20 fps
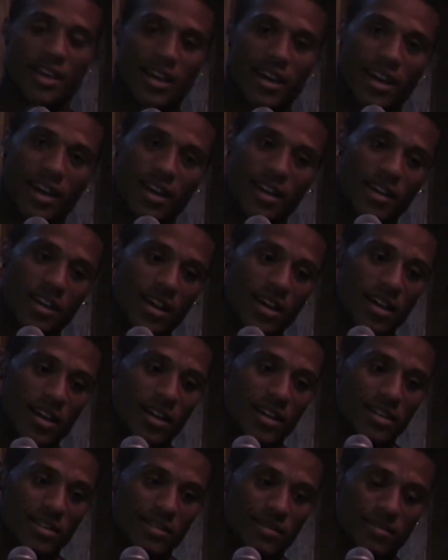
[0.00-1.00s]
And
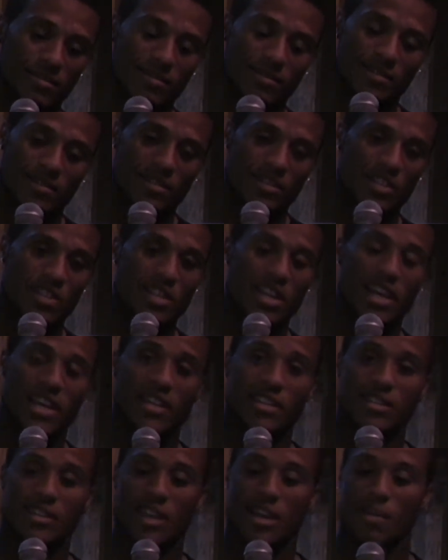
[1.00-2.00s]
uh, just
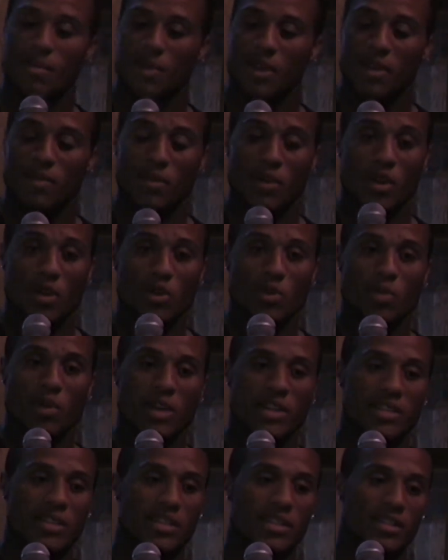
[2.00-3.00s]
like you said, man, Coach
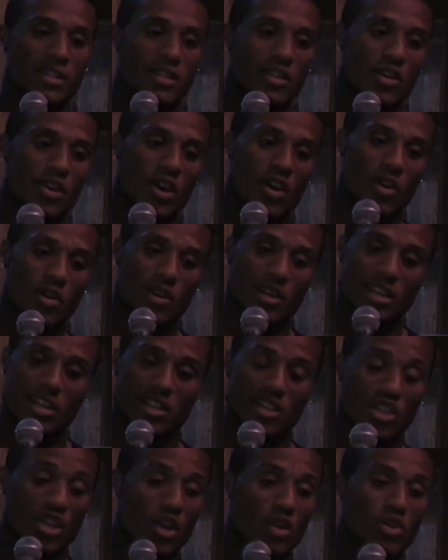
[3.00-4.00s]
Mason, you know,
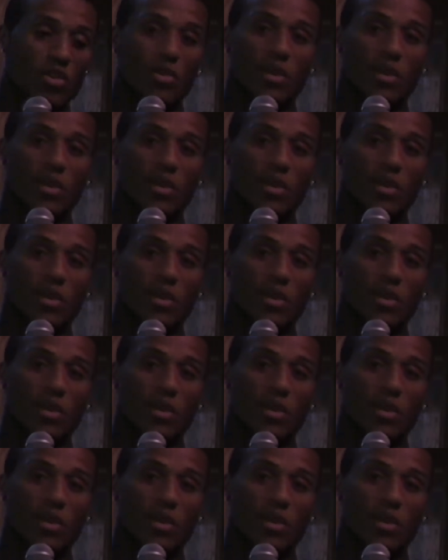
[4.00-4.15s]
he shows you